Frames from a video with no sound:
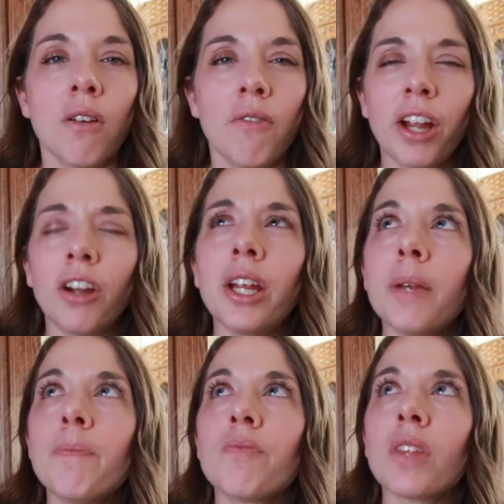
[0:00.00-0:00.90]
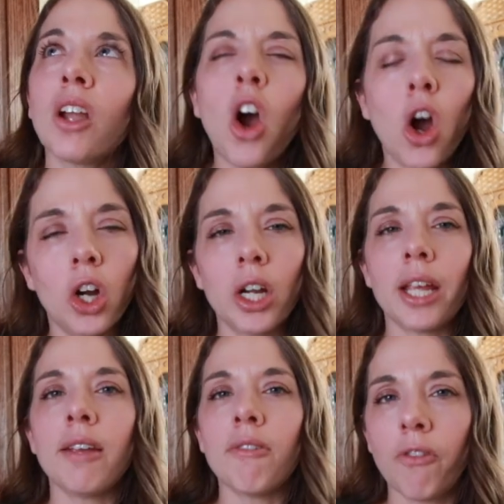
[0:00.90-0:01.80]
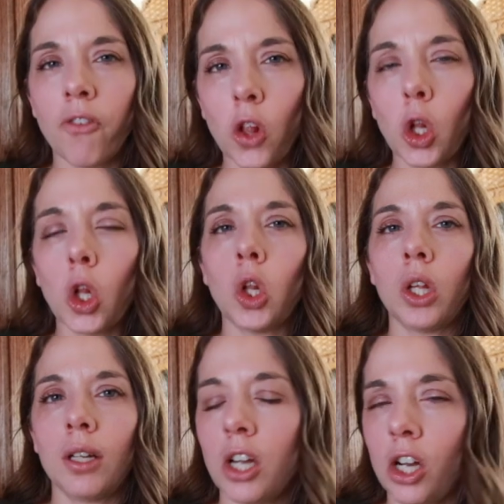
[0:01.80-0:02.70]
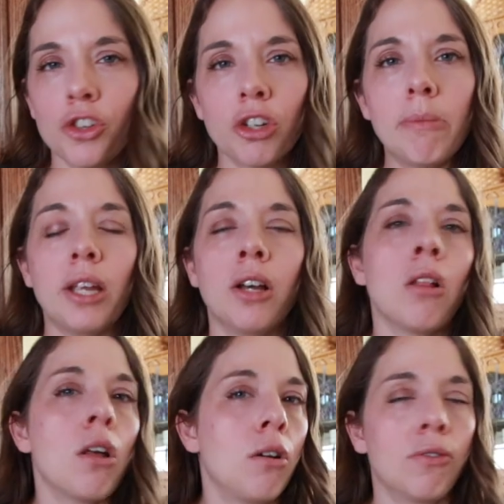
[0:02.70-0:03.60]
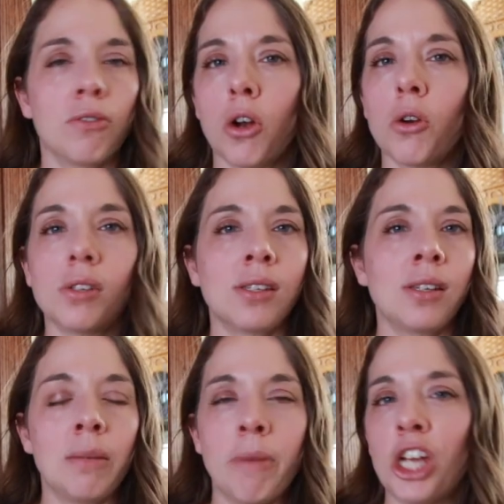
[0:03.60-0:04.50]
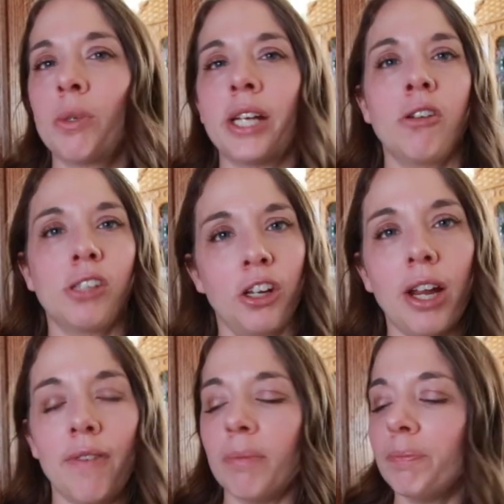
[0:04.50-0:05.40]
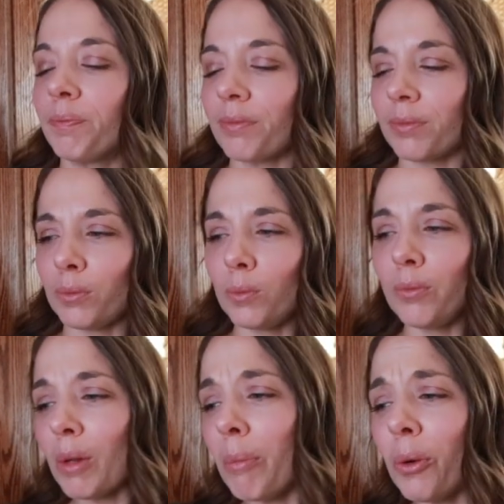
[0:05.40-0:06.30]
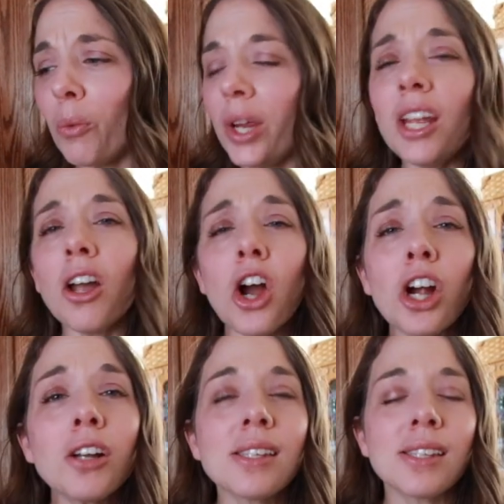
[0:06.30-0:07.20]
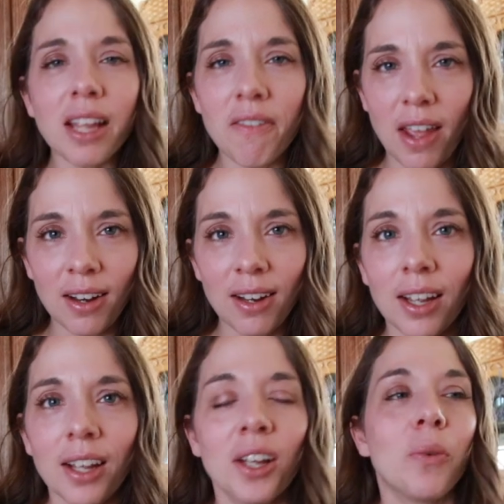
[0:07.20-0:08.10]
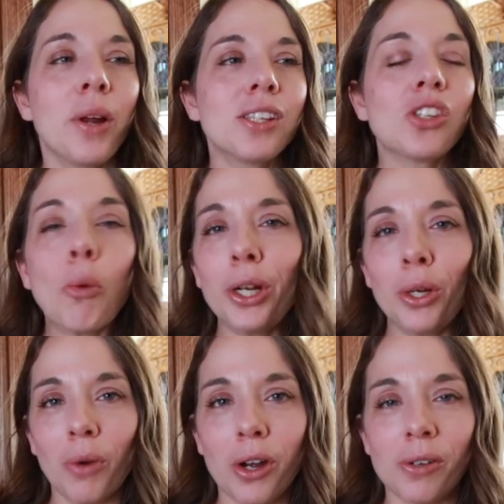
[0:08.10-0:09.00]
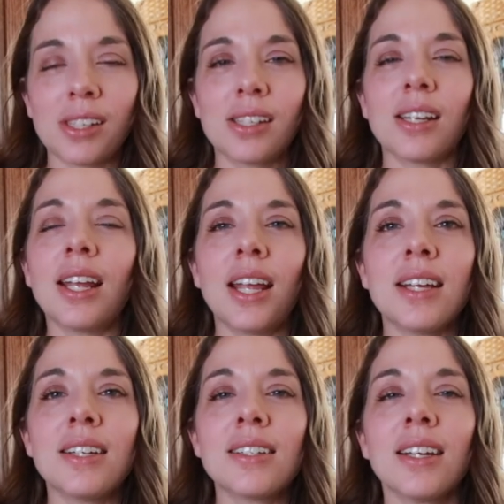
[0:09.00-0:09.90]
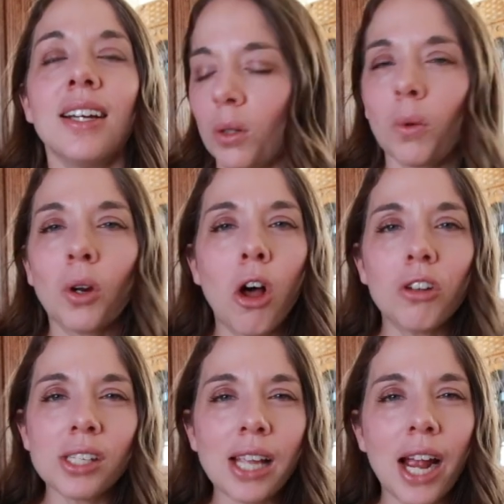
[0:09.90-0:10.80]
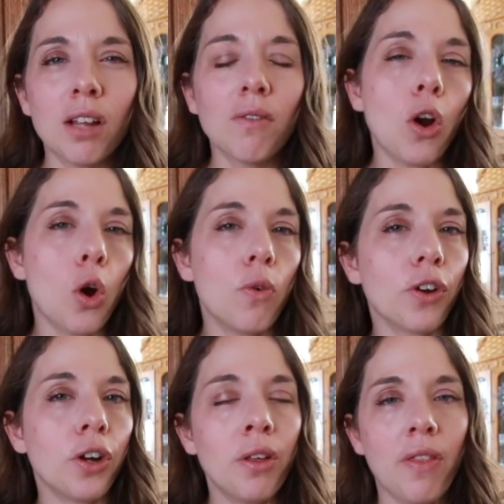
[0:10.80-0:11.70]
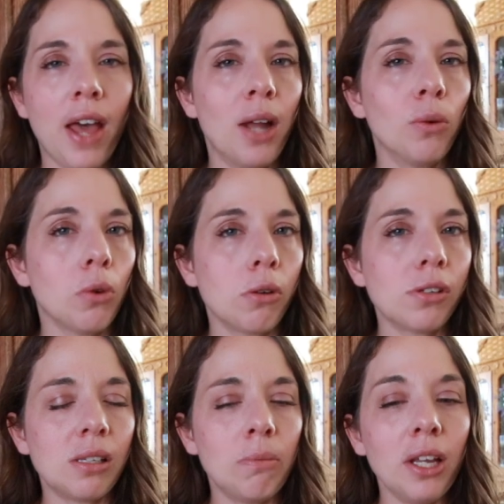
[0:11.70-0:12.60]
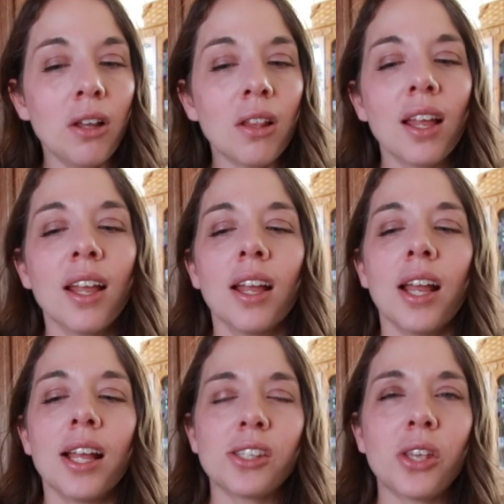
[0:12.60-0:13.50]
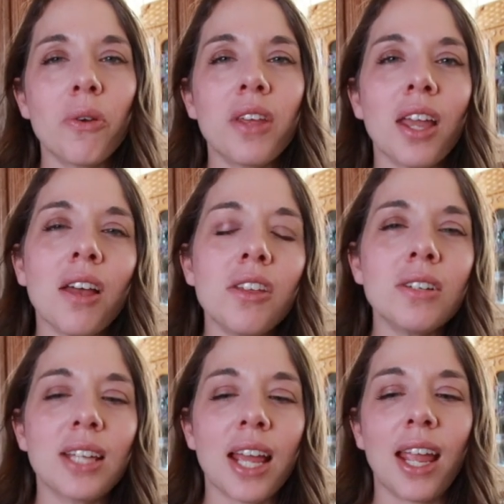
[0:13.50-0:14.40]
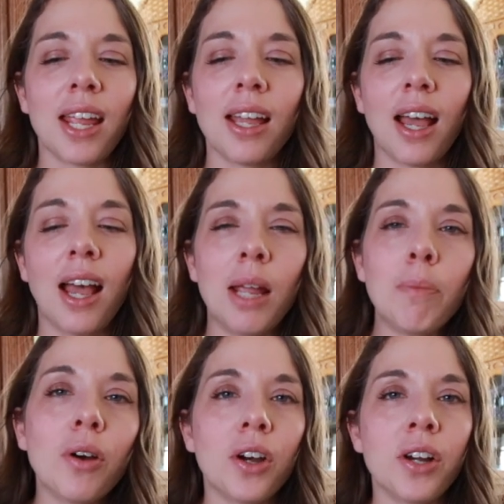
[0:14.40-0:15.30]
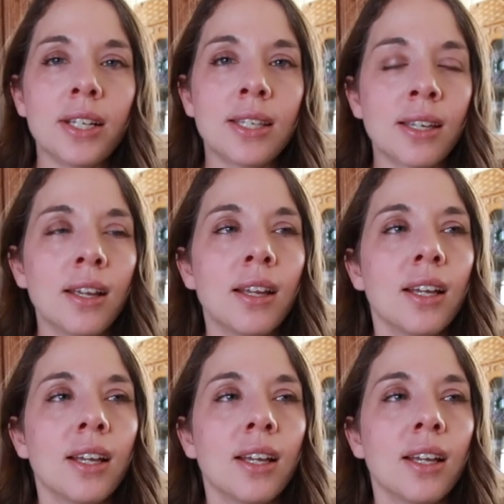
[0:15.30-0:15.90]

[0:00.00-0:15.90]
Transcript: very hearty, full country meal of roast and mashed potatoes and gravy. But we are sick of it. We had so many roasts and we're all just kind of over that roast meal. And so the other day I put